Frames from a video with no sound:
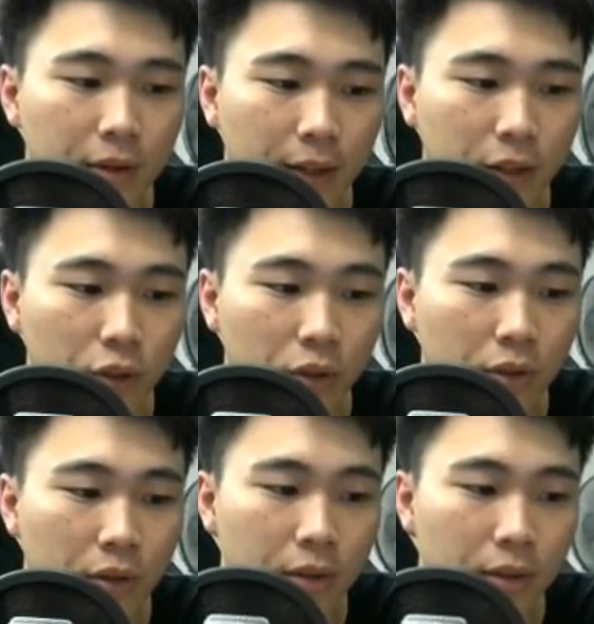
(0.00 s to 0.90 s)
right? So
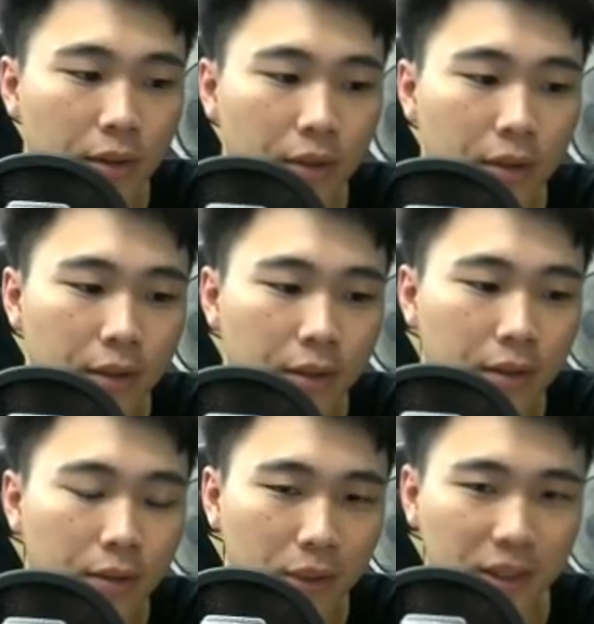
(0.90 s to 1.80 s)

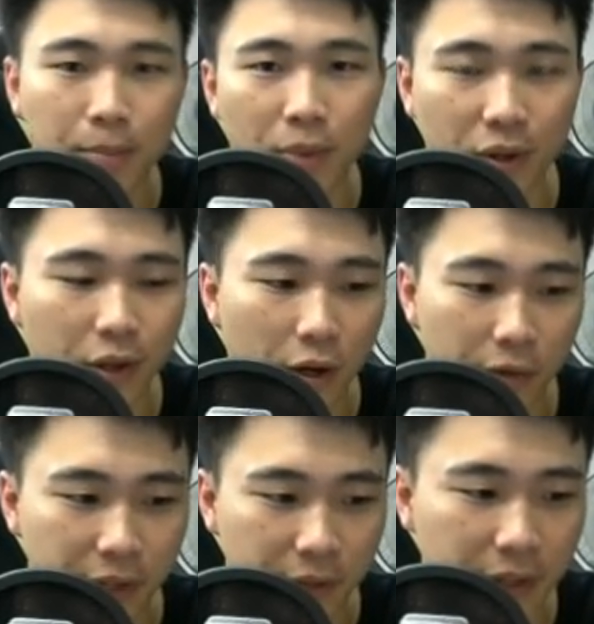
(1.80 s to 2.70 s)
what's the point
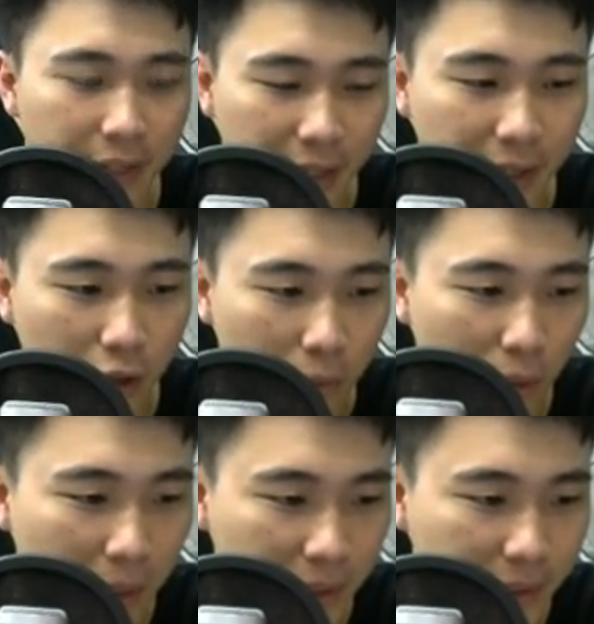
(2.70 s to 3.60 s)
of giving another combo plus